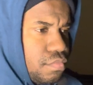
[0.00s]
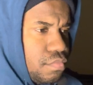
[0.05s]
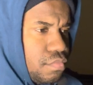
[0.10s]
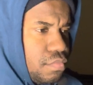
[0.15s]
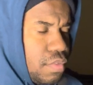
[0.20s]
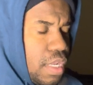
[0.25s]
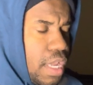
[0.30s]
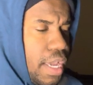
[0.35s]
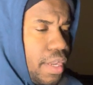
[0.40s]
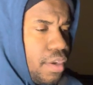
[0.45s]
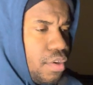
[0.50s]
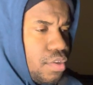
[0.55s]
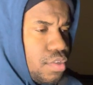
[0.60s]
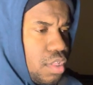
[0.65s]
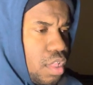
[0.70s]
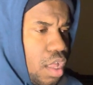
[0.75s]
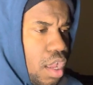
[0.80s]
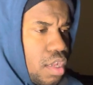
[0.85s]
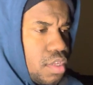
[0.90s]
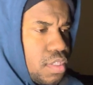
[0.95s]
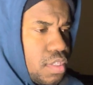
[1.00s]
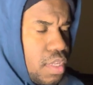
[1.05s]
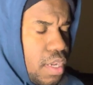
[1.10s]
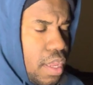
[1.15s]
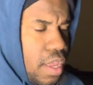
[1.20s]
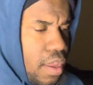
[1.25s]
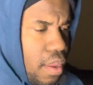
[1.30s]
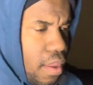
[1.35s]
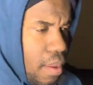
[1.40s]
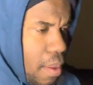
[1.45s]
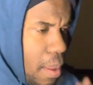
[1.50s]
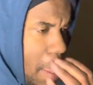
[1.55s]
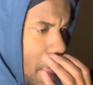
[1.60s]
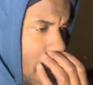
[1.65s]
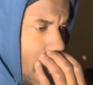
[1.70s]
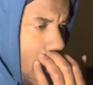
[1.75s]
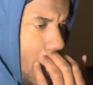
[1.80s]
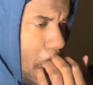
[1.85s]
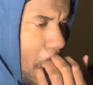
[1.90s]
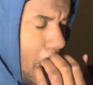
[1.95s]
Niners lost today.
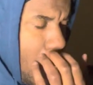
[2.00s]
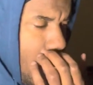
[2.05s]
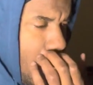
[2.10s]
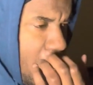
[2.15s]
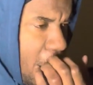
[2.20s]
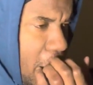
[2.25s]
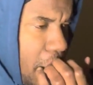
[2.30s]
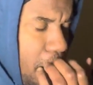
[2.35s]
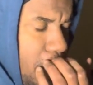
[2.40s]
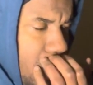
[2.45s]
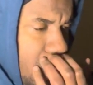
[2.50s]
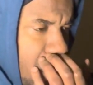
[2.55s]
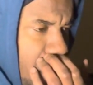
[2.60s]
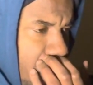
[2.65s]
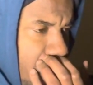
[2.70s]
They beat the